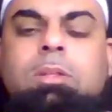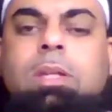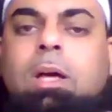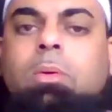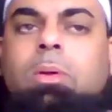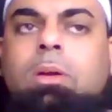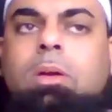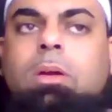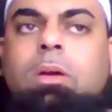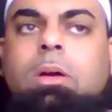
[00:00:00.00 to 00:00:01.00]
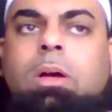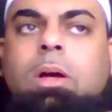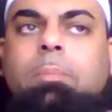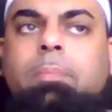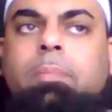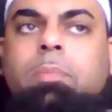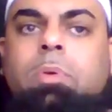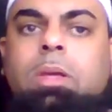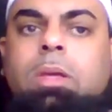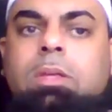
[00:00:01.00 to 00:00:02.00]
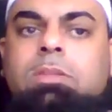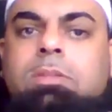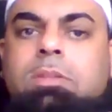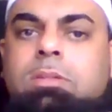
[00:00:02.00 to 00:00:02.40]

Now, um, he's